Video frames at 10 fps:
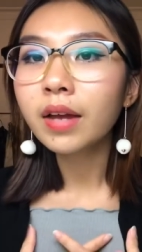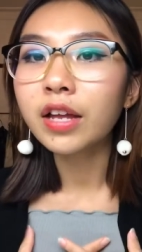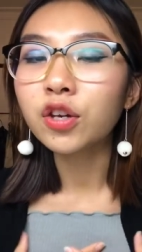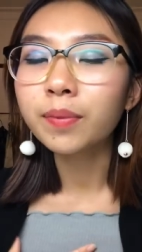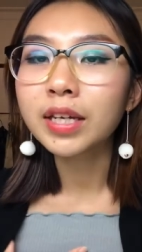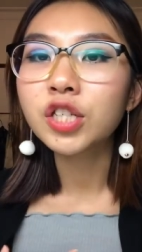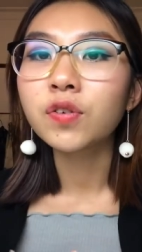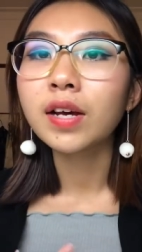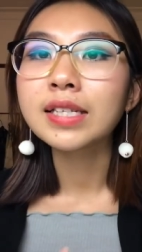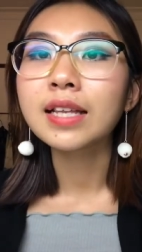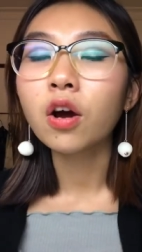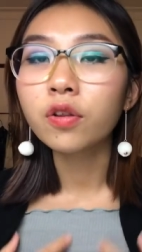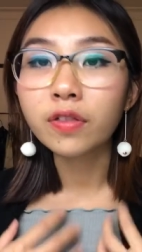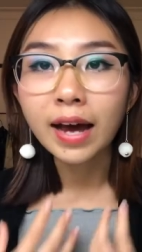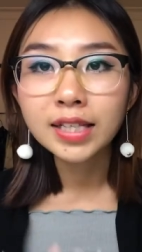And you begin to realize that, oh,
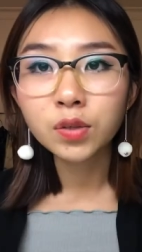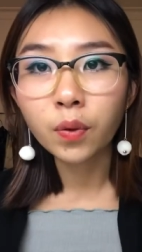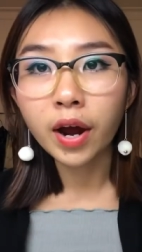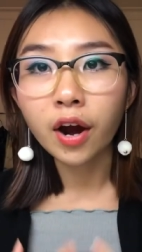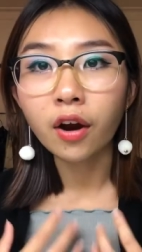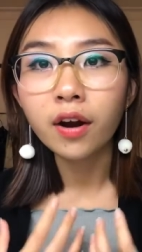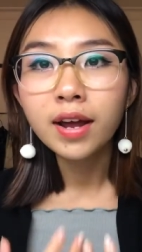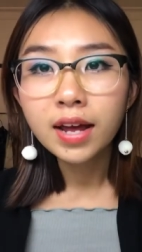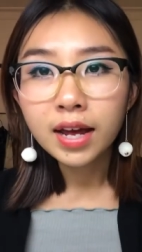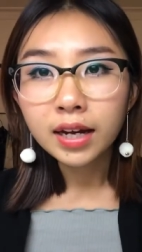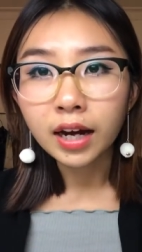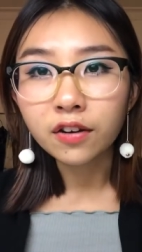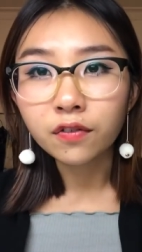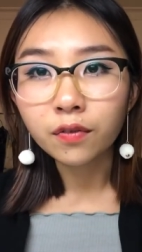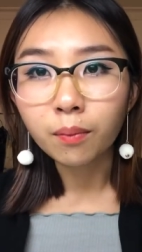that's where kind
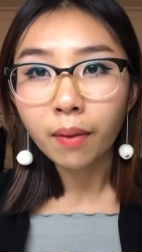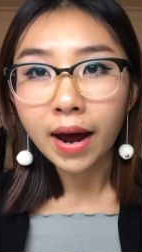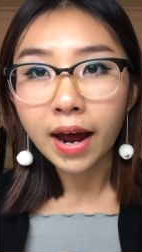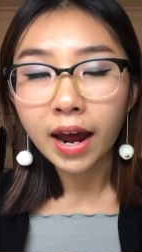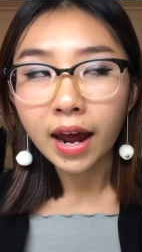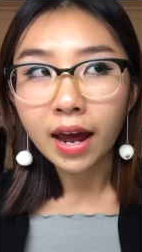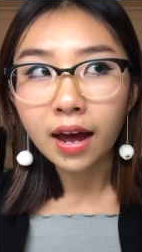of my,